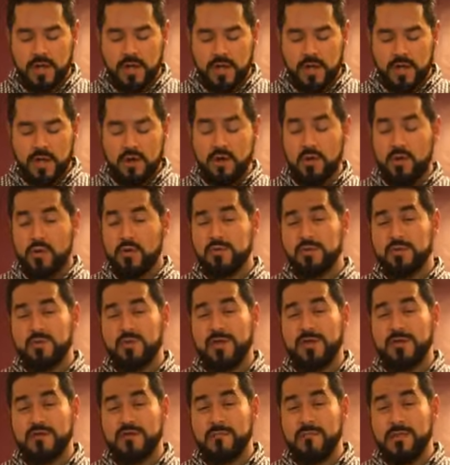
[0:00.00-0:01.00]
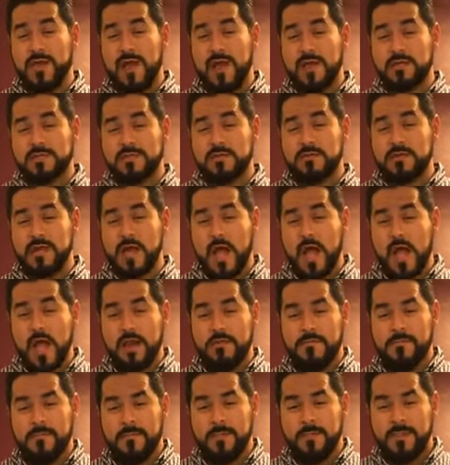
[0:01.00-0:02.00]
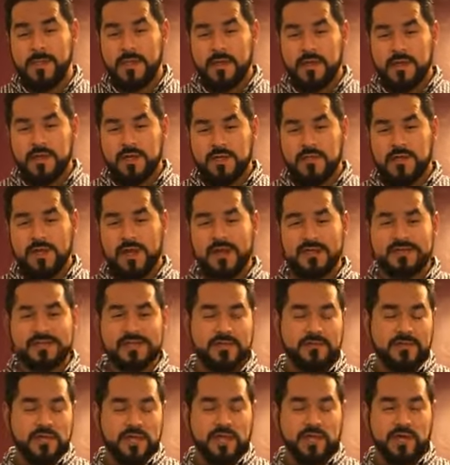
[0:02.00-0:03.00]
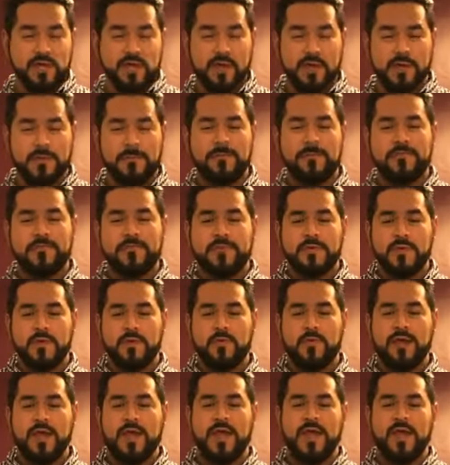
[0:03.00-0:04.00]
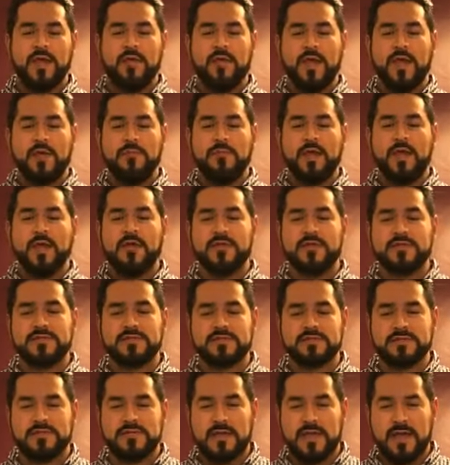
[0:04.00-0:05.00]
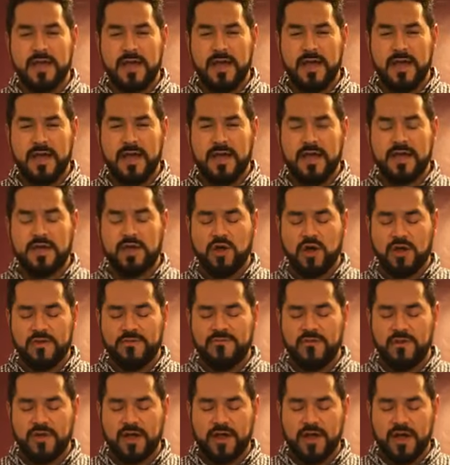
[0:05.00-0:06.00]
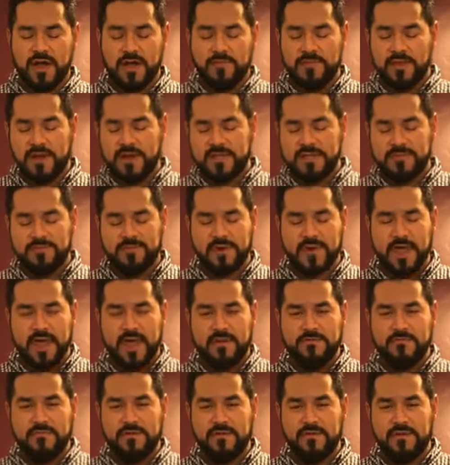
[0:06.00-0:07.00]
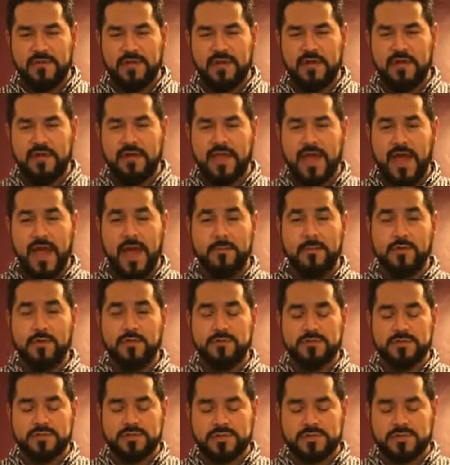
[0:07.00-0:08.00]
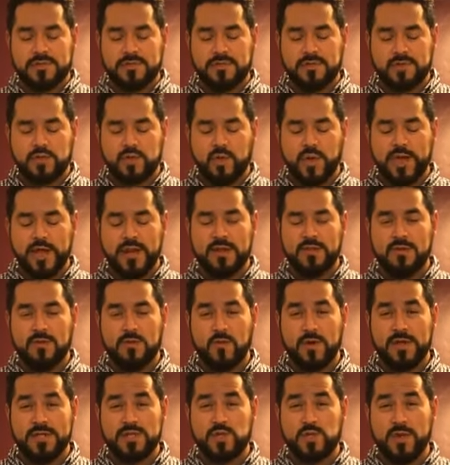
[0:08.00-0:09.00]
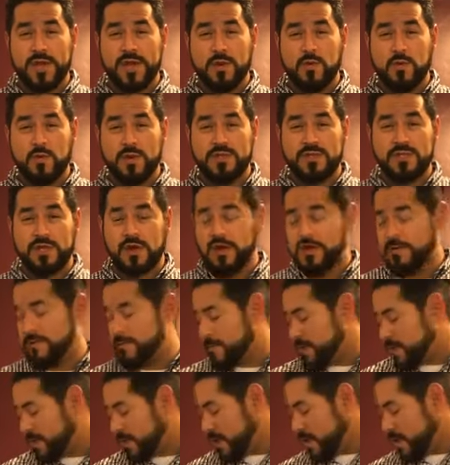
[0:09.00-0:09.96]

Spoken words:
You don't know who's wearing their mask or not. So we got cinnamon sugar. We got cranberries. It calls for a cup, but I just put a handful in there. Apples, sweet, one tart.